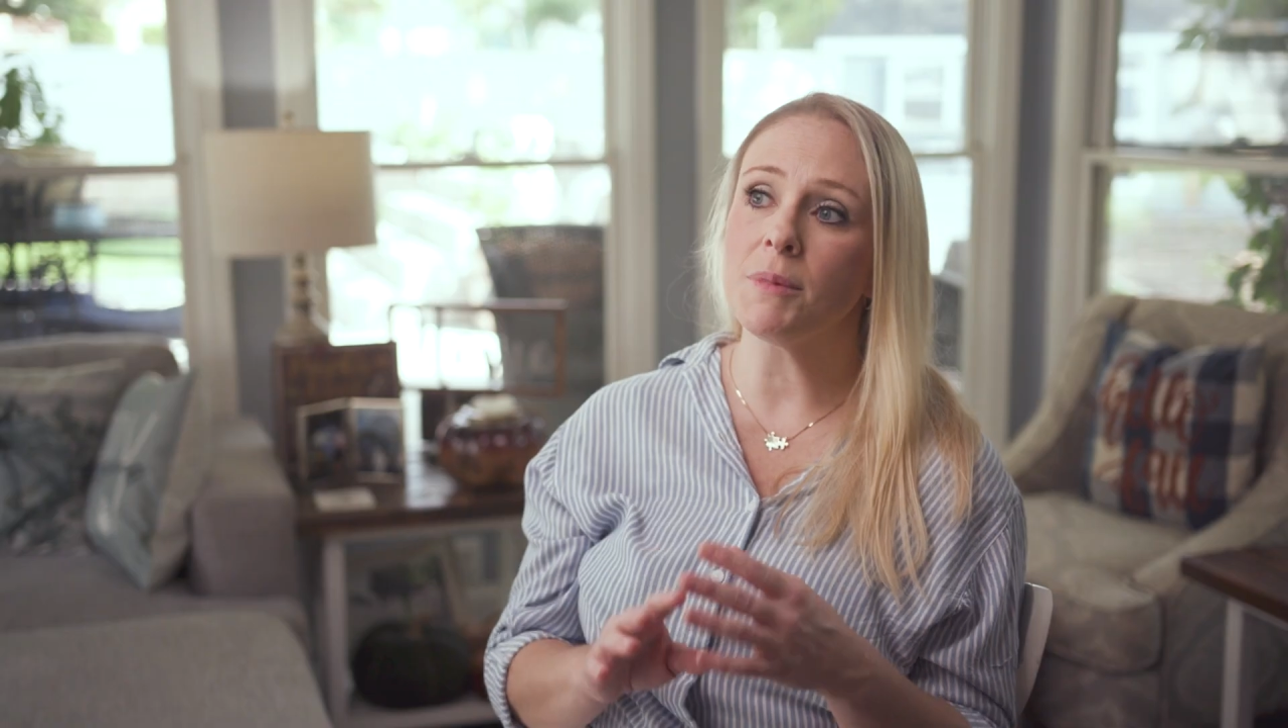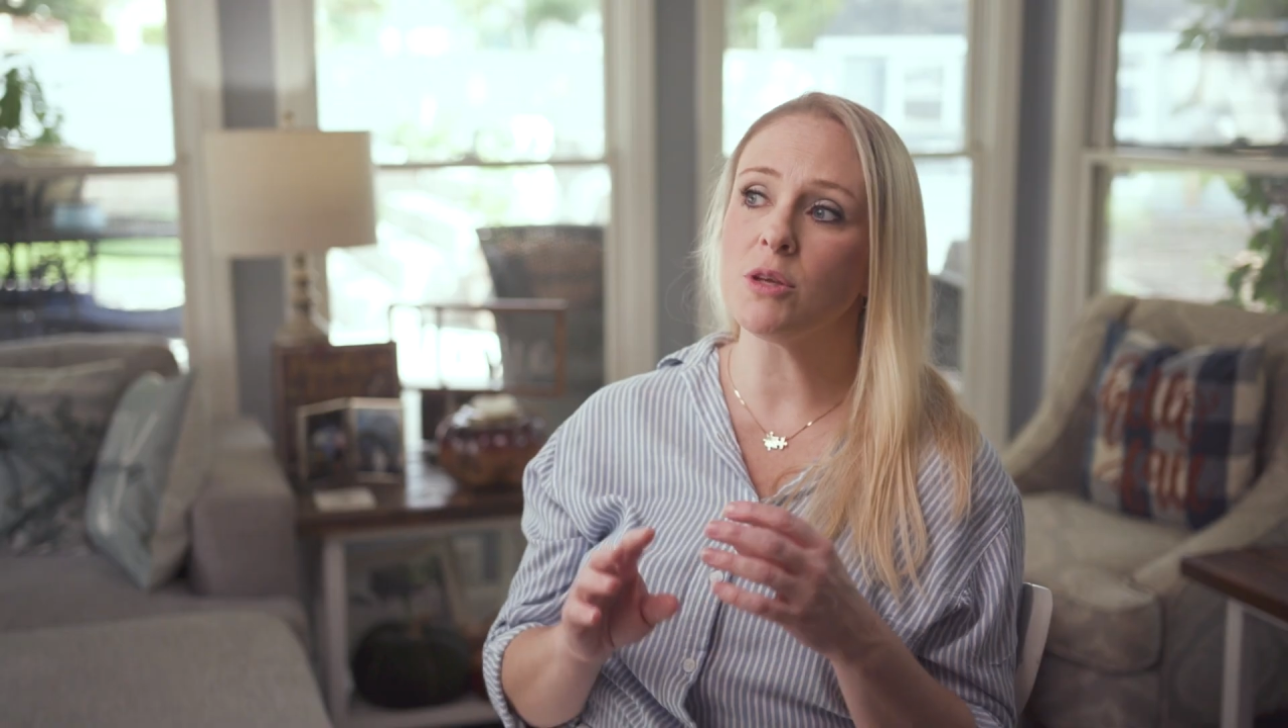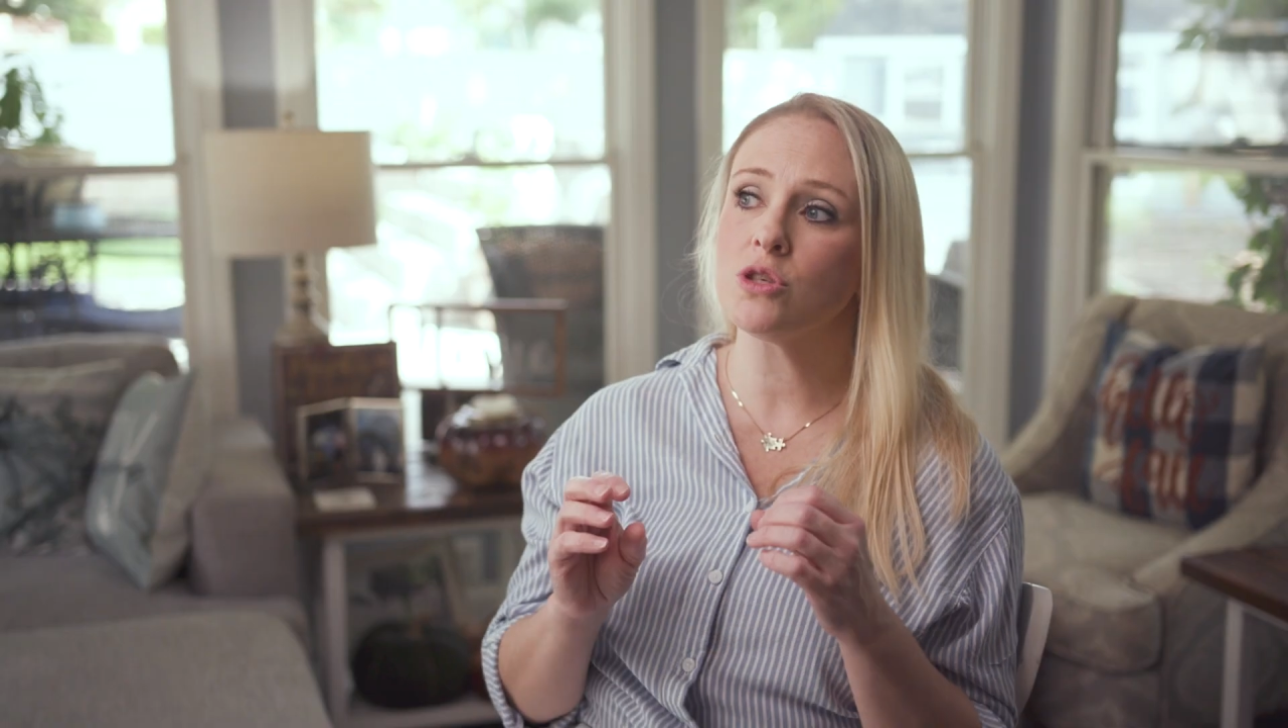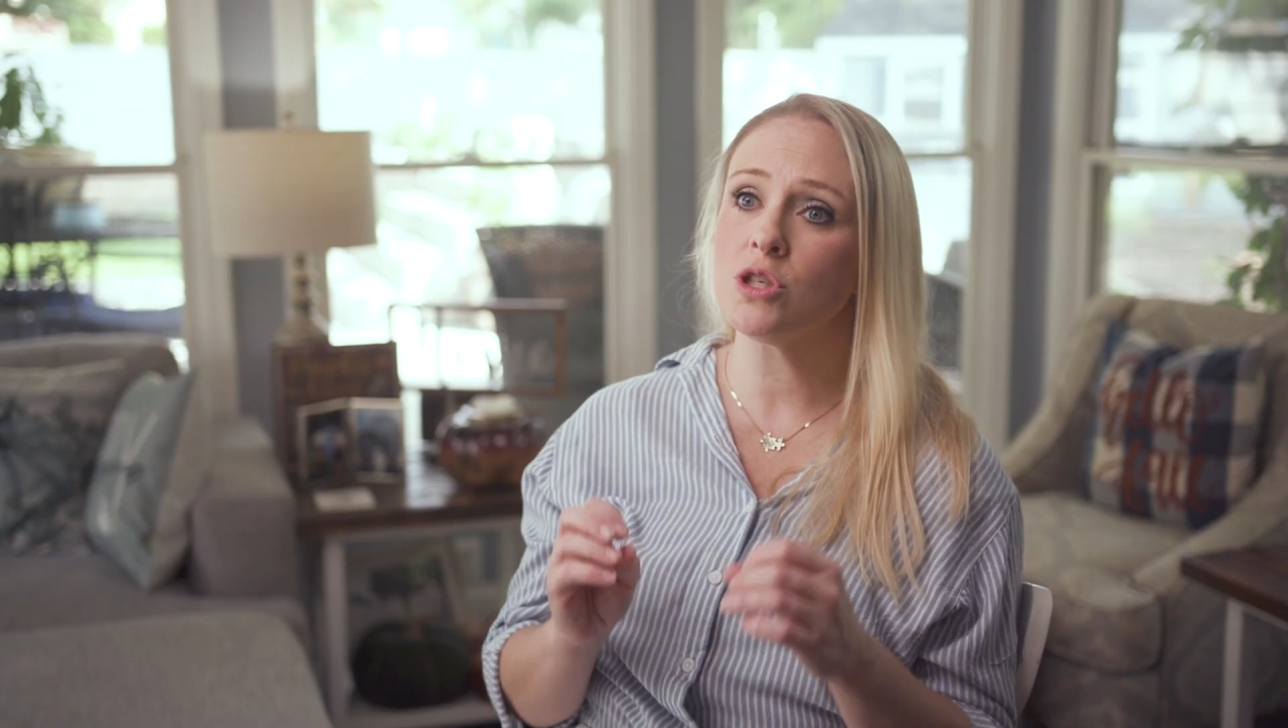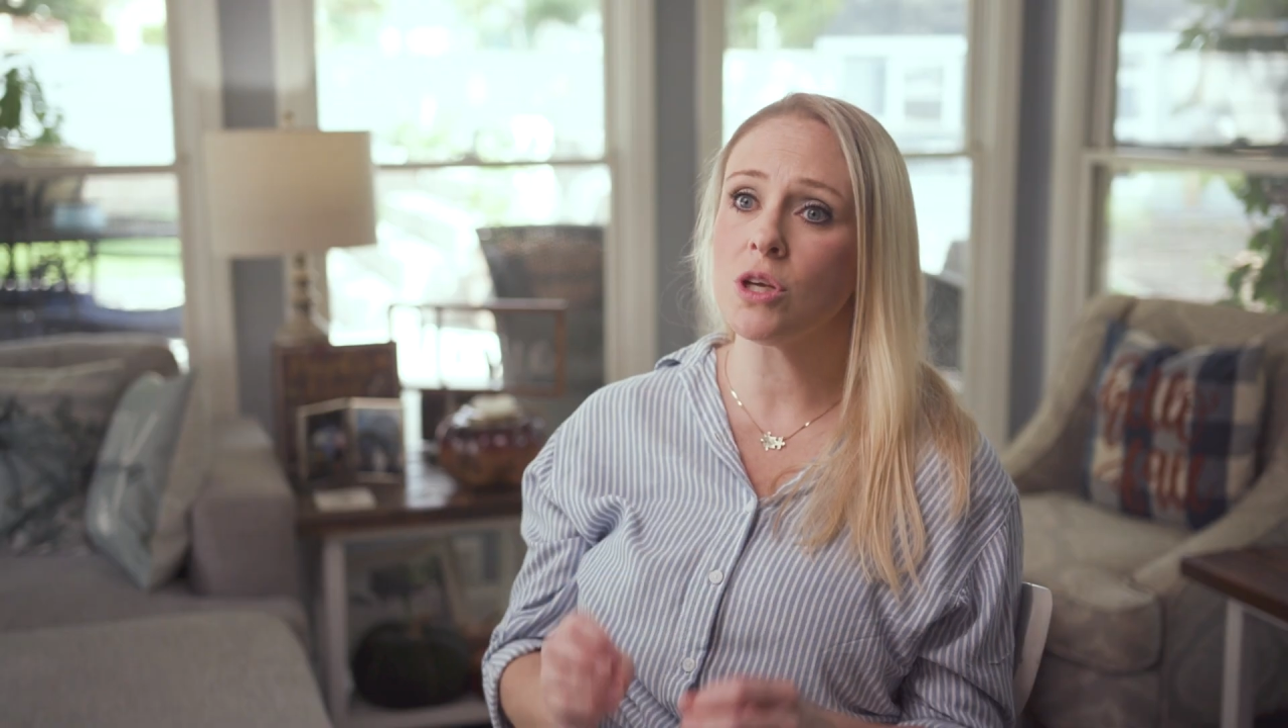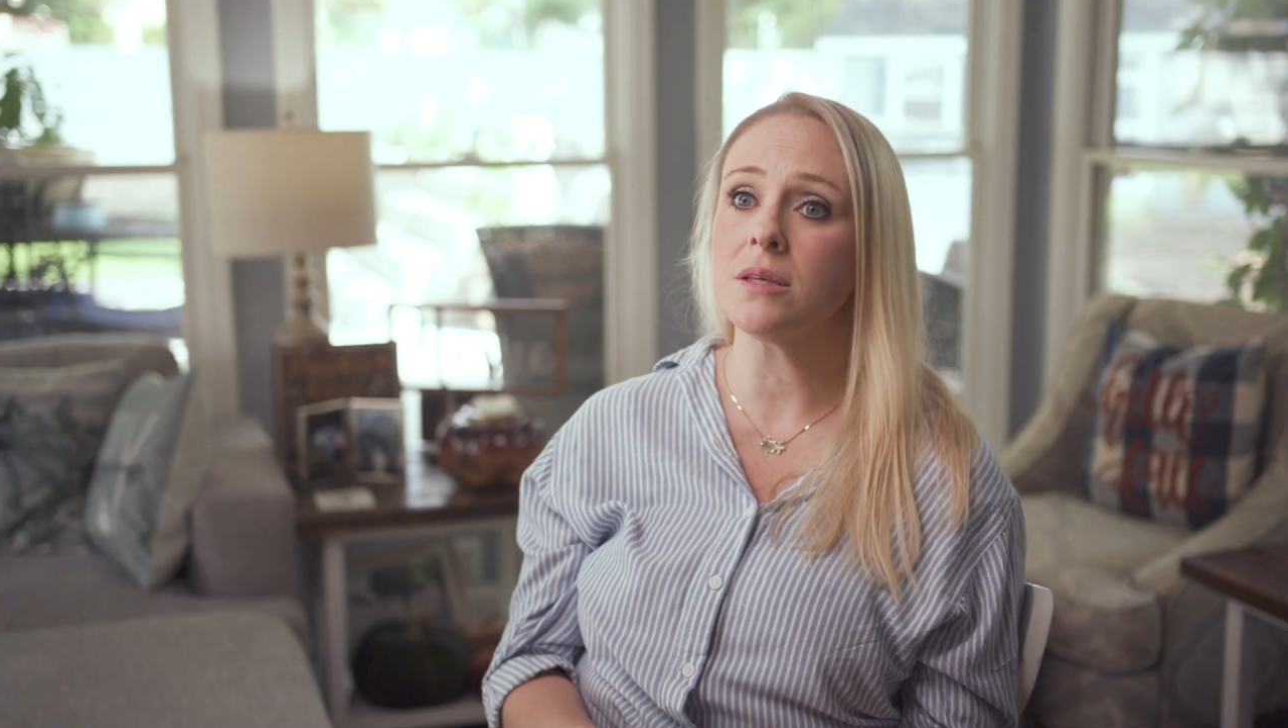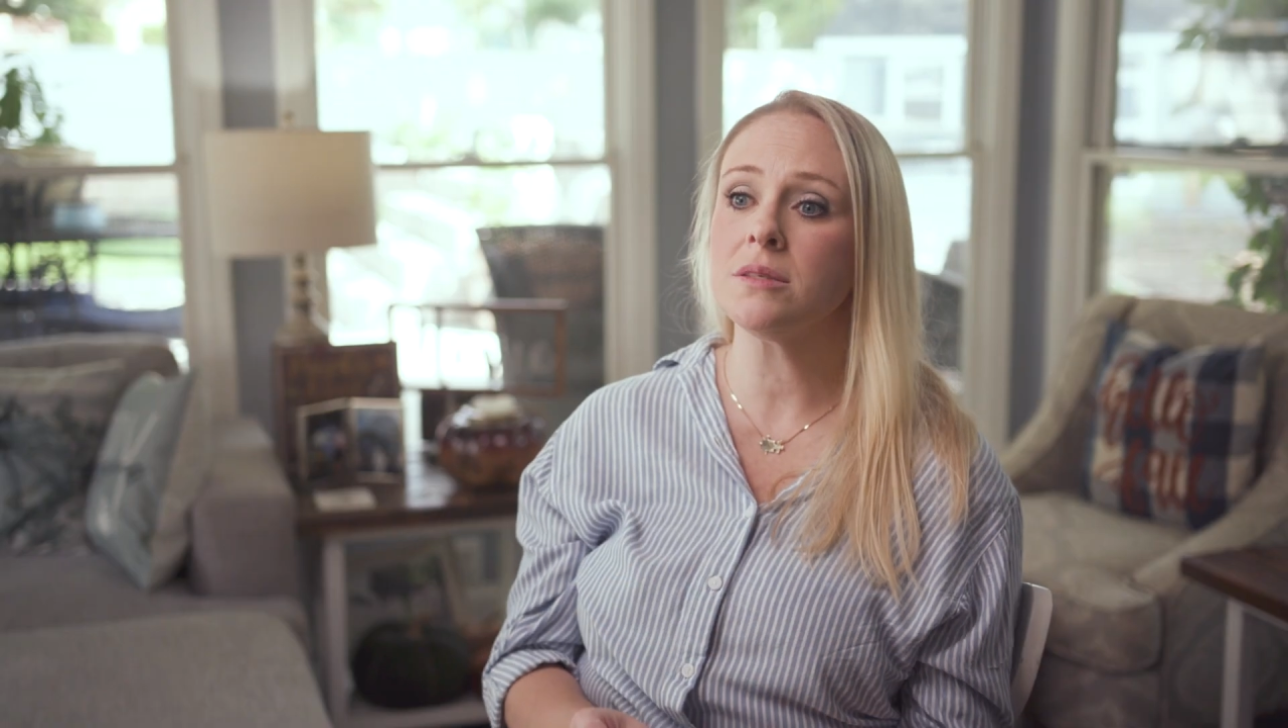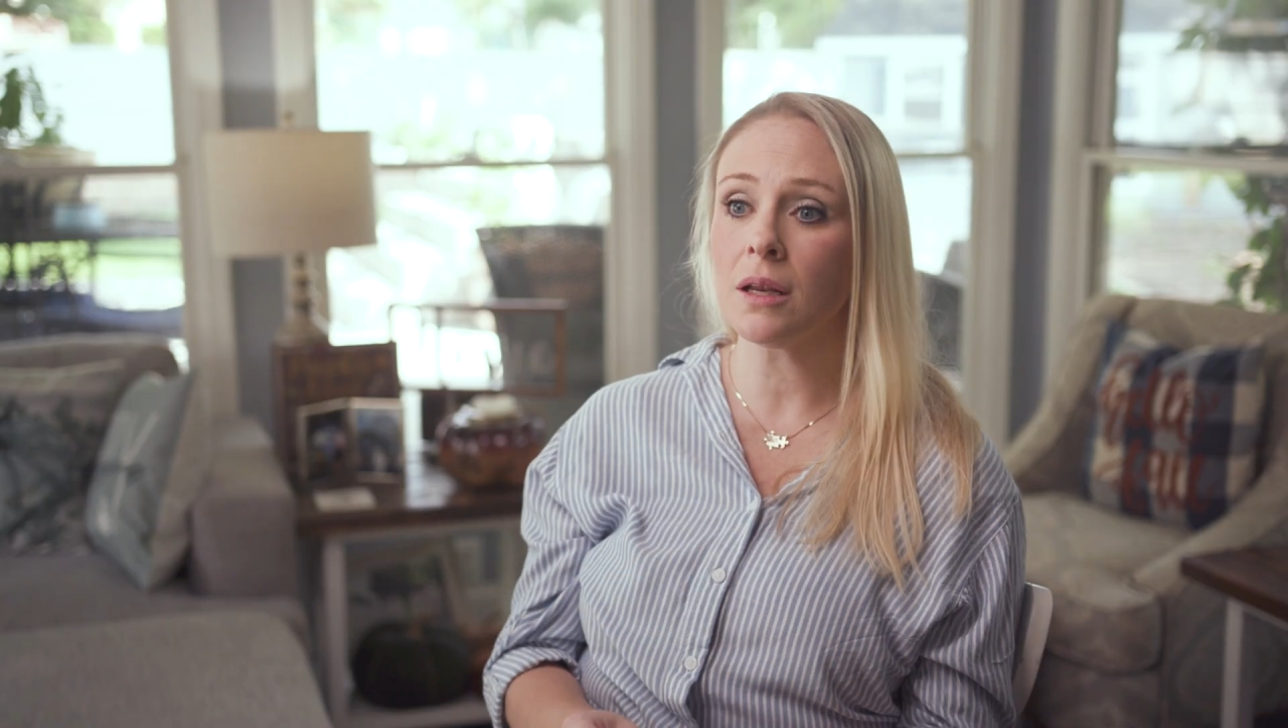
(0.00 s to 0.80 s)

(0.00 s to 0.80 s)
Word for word: I mean, there's just